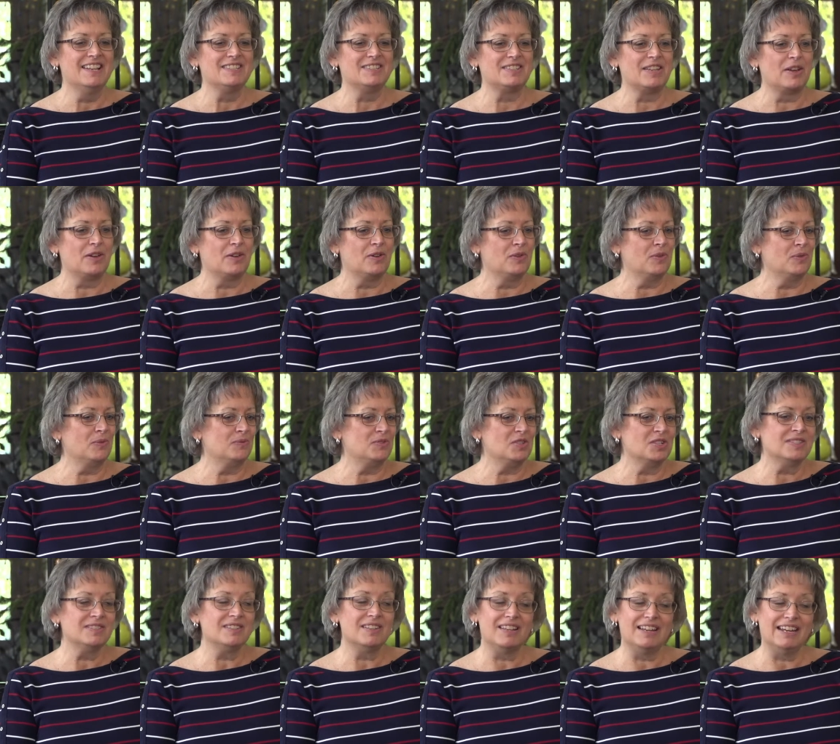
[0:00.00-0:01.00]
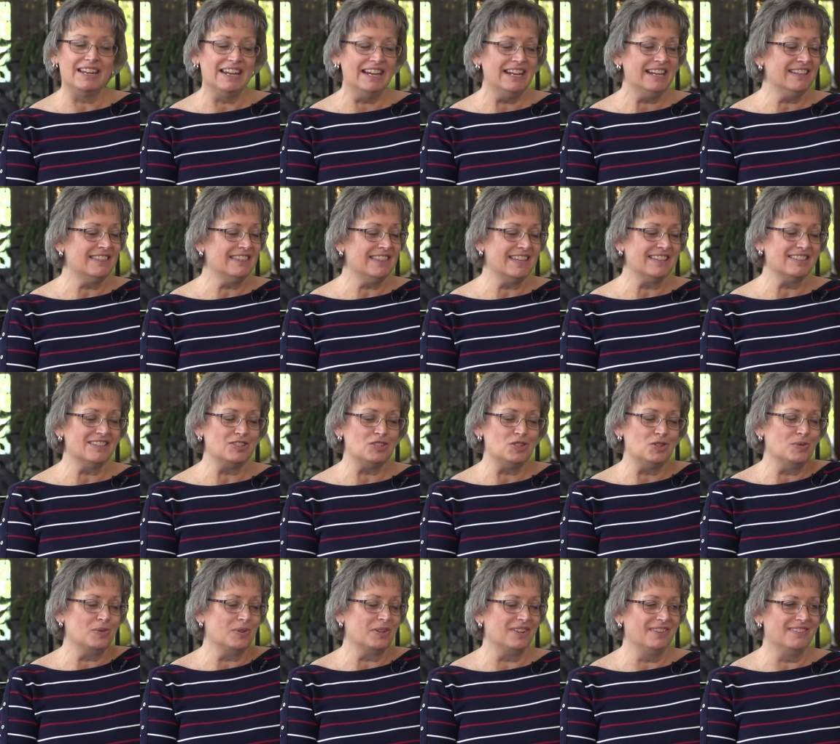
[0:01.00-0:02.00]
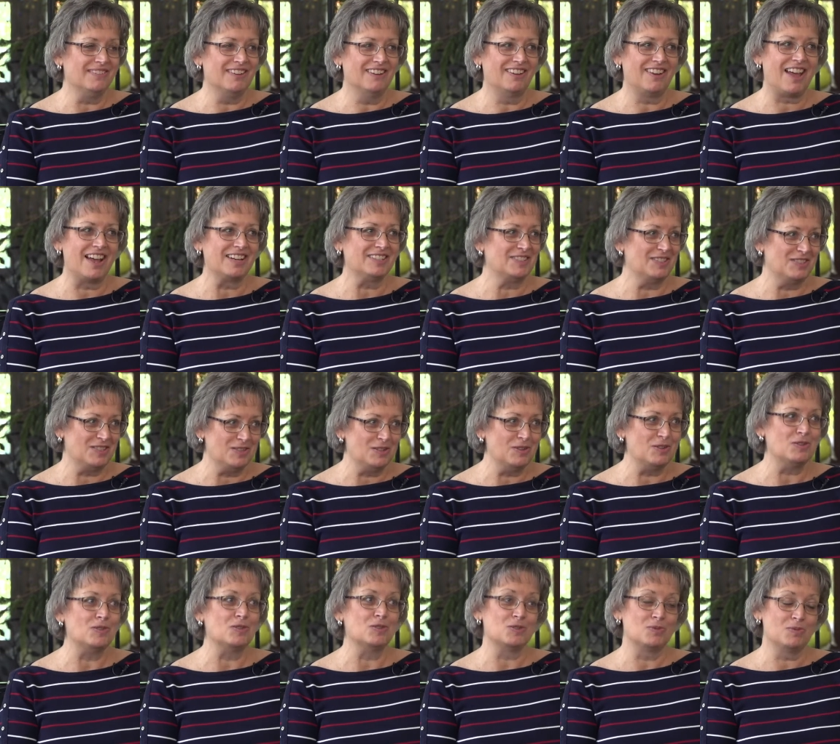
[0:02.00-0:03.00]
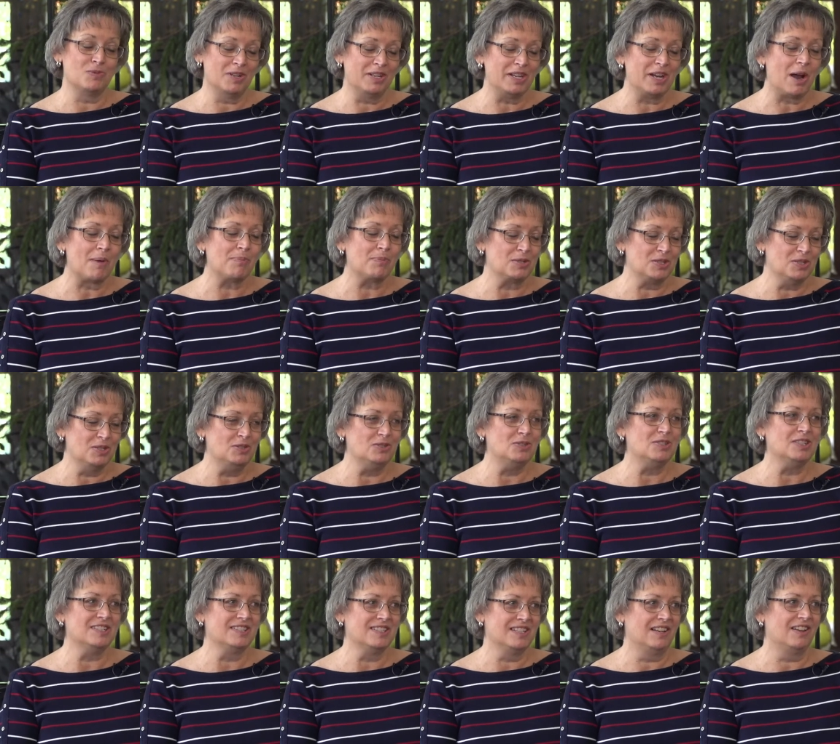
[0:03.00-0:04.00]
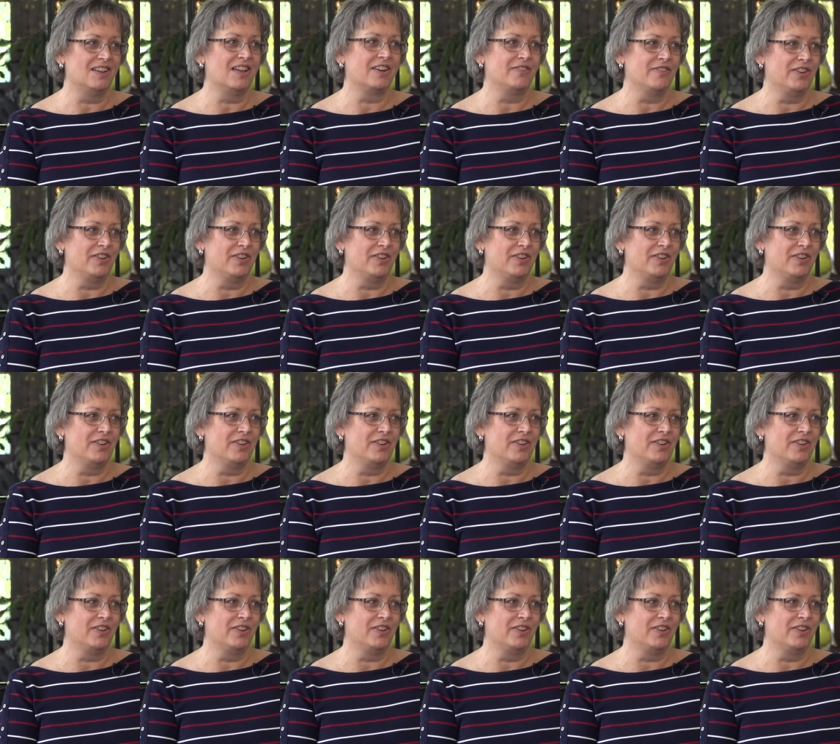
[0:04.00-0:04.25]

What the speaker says: So just anything that you would like to do, there's really opportunities in a lot of